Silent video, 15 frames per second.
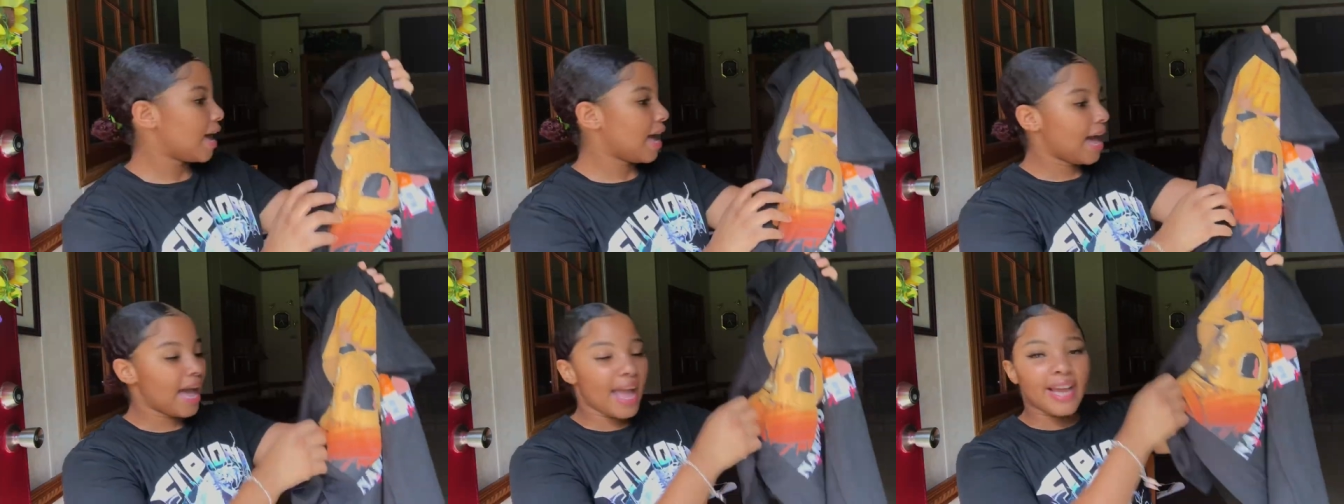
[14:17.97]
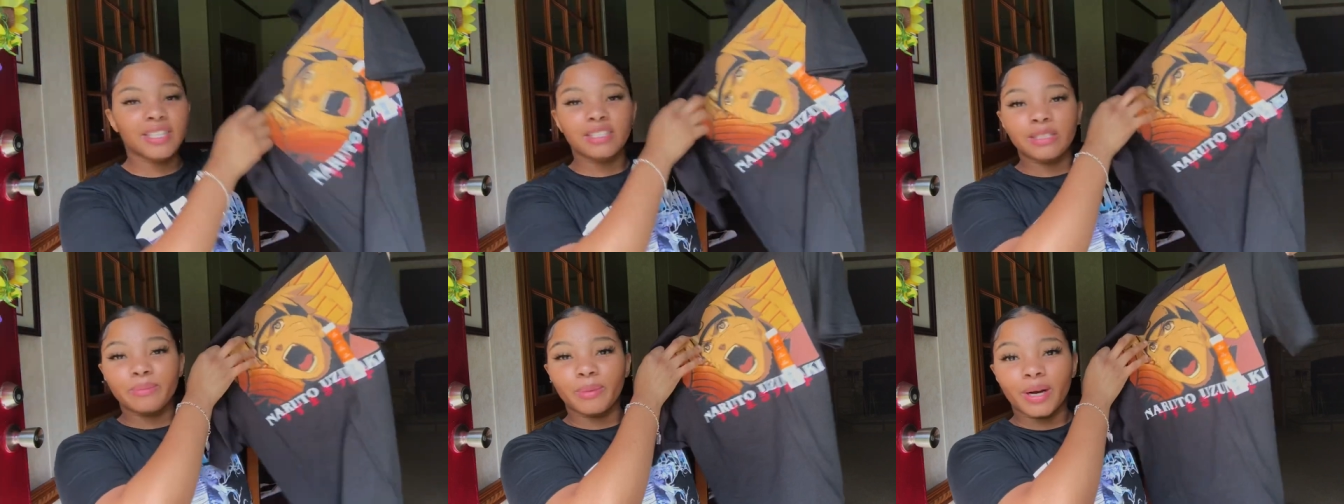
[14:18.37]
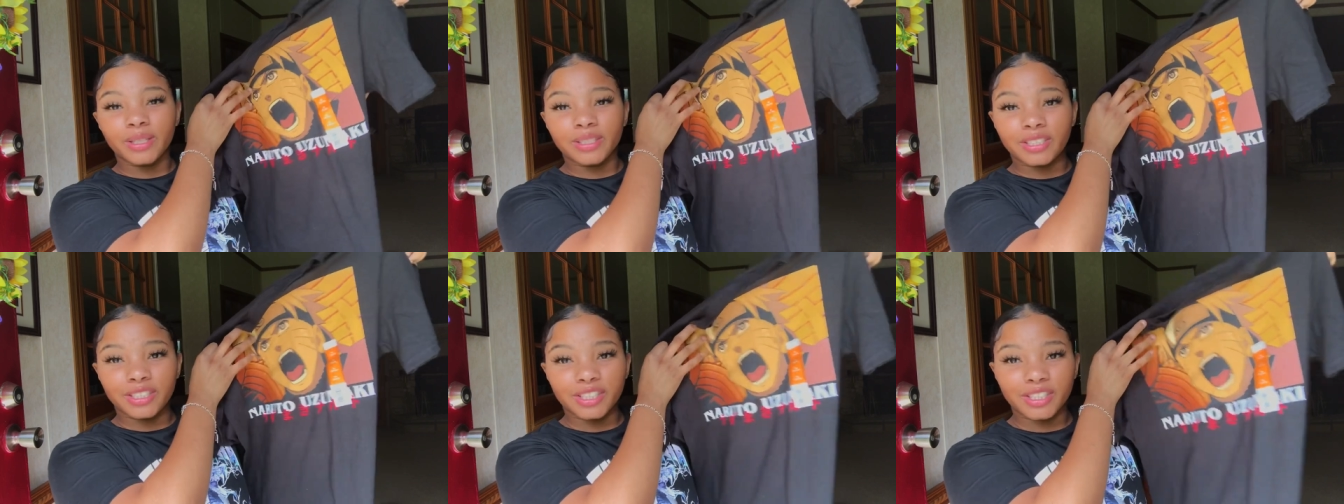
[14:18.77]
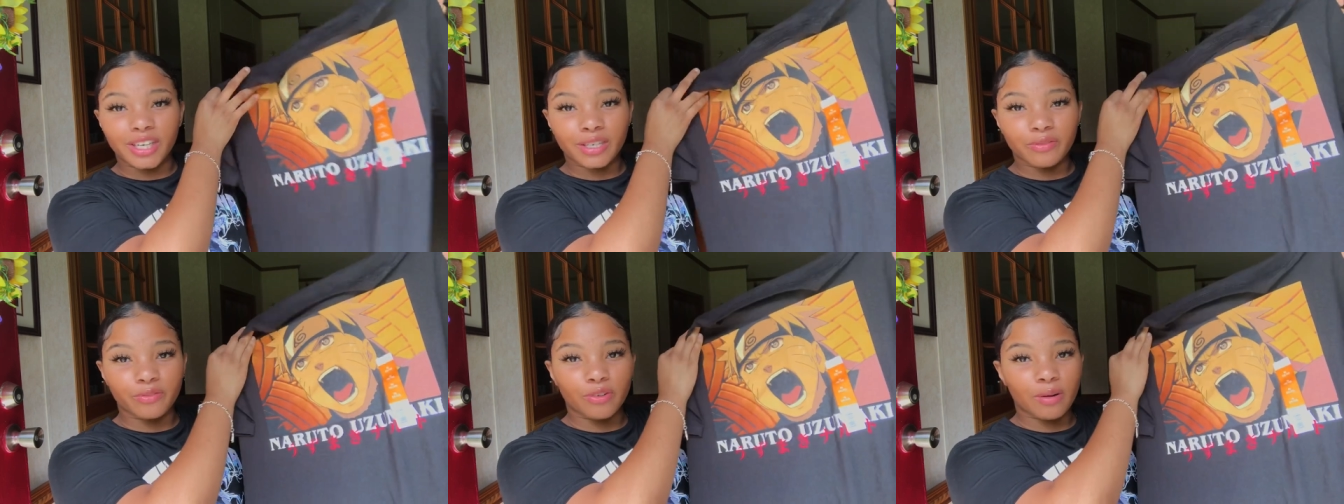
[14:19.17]
I actually bought this
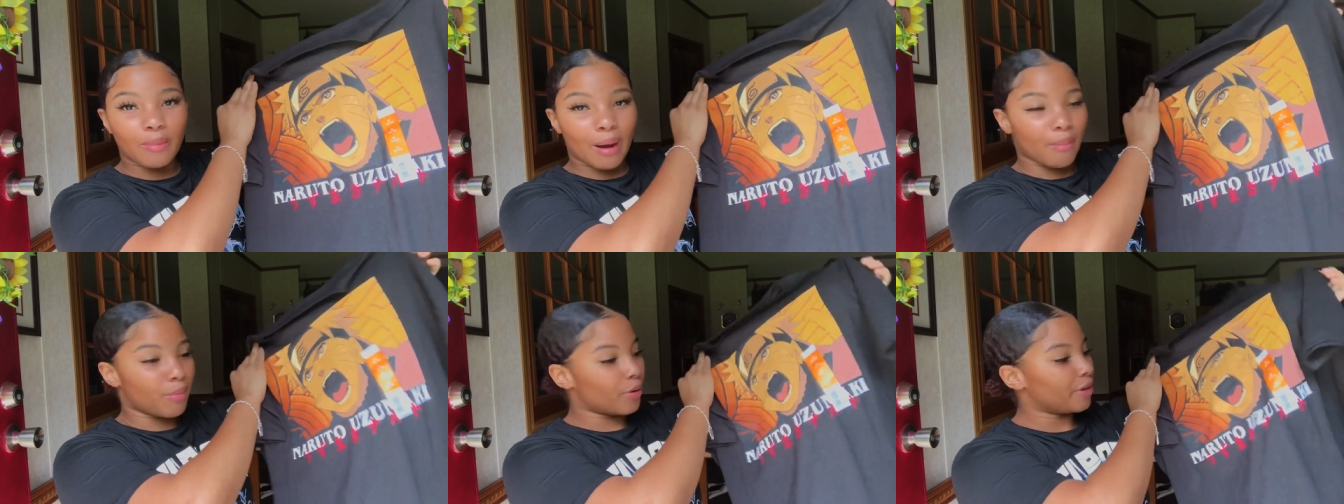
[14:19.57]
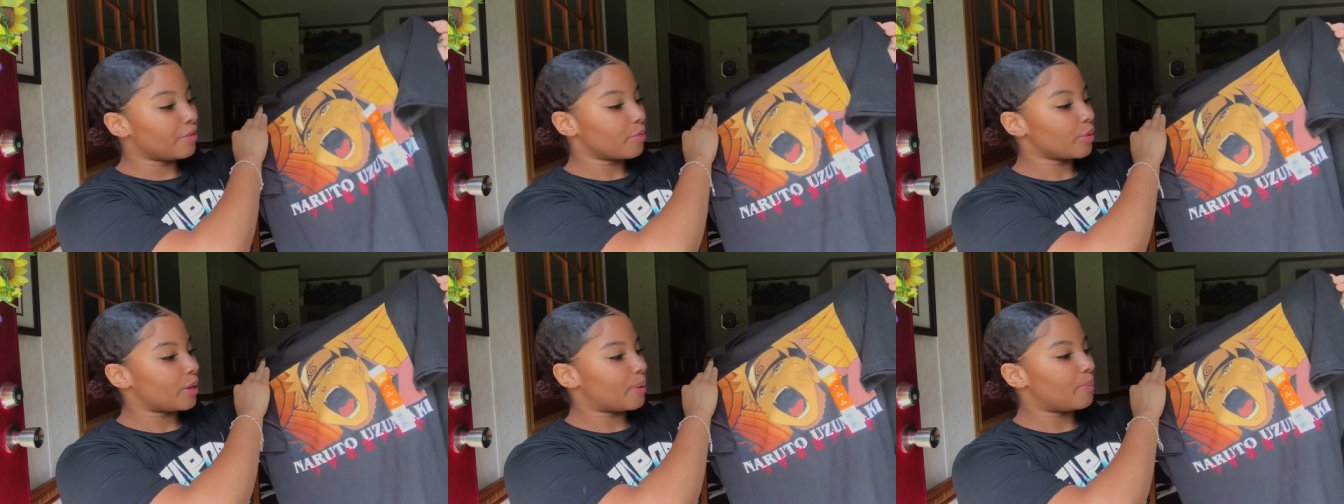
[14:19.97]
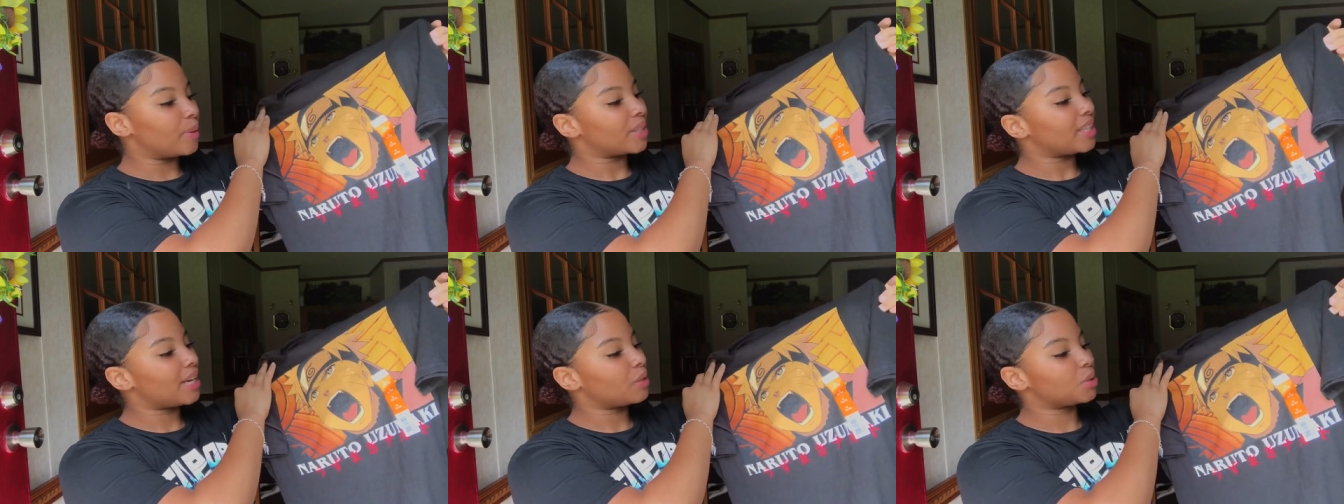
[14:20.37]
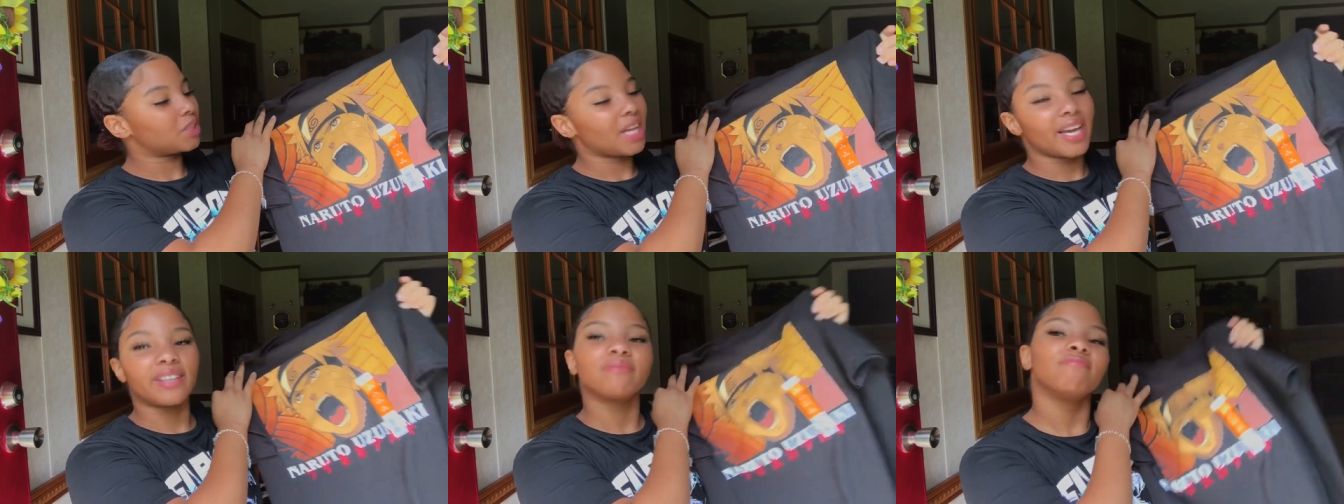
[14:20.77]
shirt for my boyfriend, but then I was
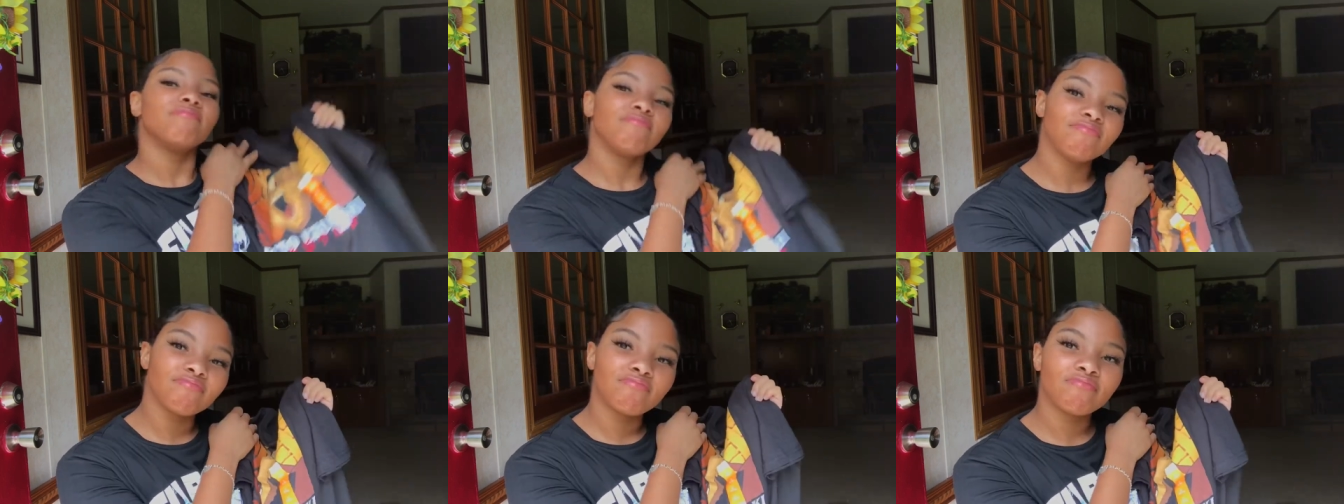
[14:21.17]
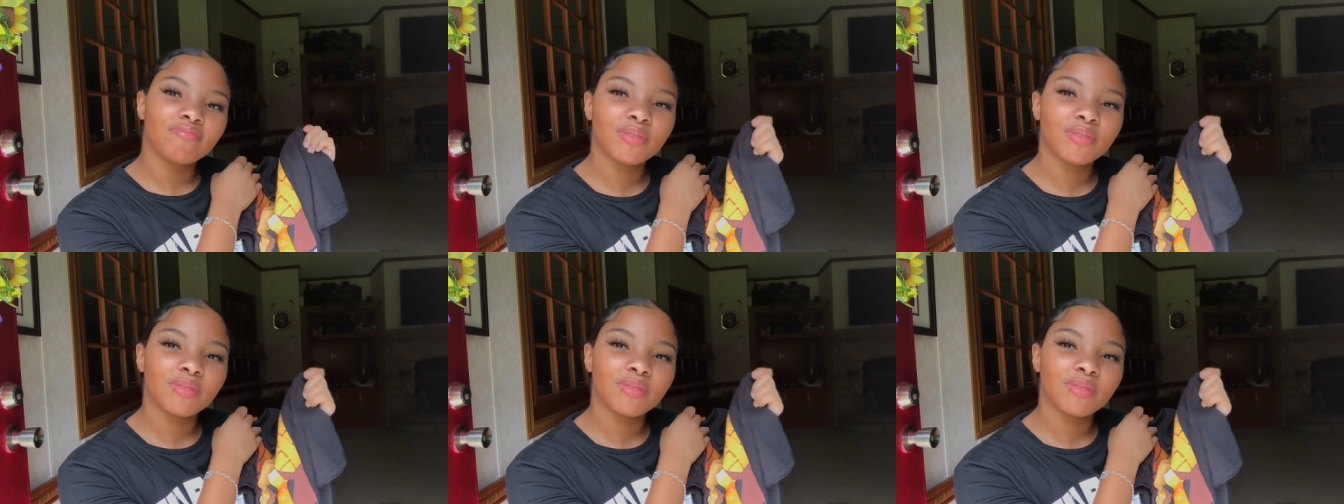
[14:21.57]
like, hmm,